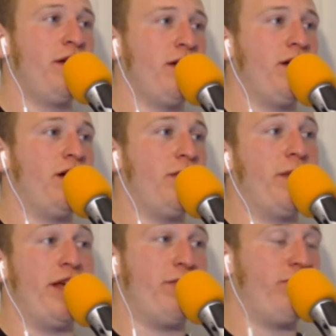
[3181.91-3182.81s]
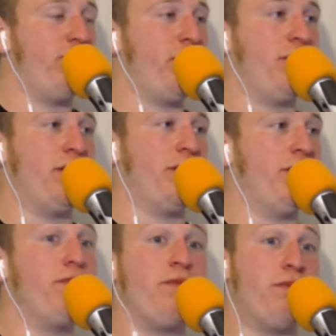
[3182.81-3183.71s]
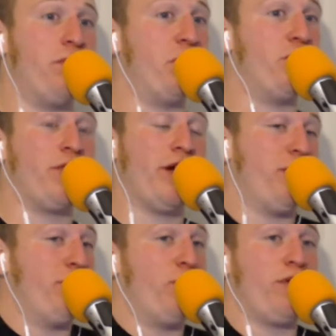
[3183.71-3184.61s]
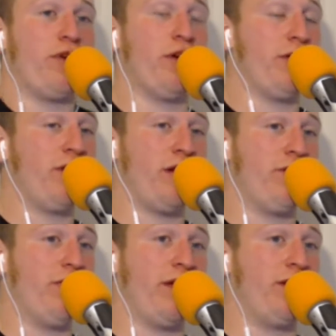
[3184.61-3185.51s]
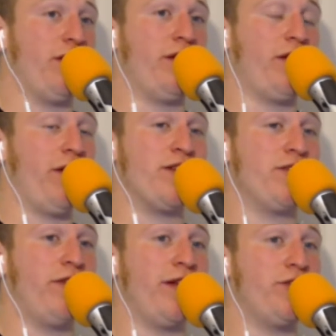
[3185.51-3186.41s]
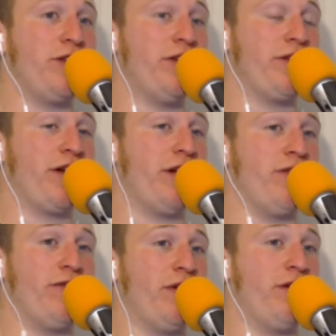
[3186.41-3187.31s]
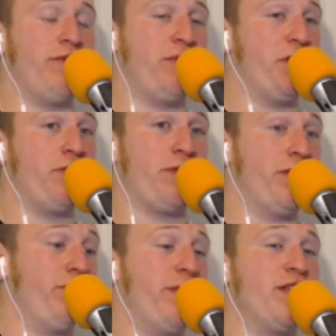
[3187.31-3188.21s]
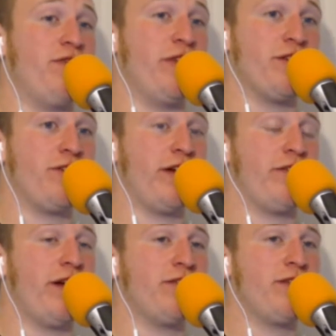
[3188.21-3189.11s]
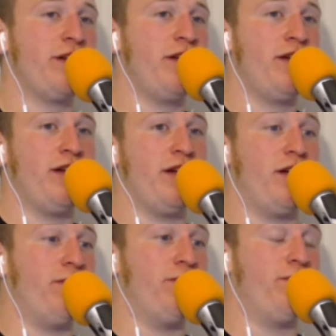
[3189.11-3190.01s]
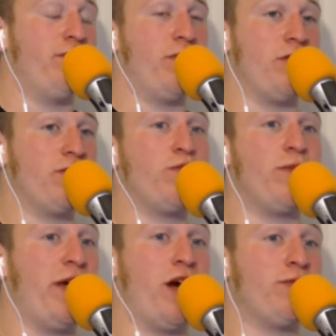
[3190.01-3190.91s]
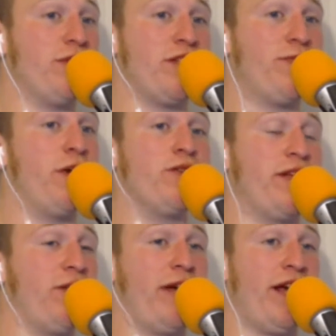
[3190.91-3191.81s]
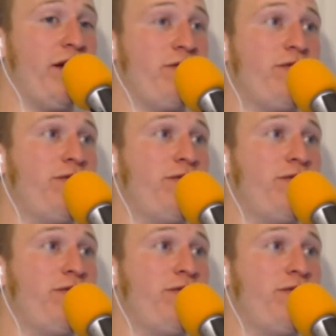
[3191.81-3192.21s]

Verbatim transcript: um, if uh, you kind of more uh, kind of like uh, your isolation and your kind of uh, you know kind of peacefulness like that. Um, those would be options, I suppose. I don't have,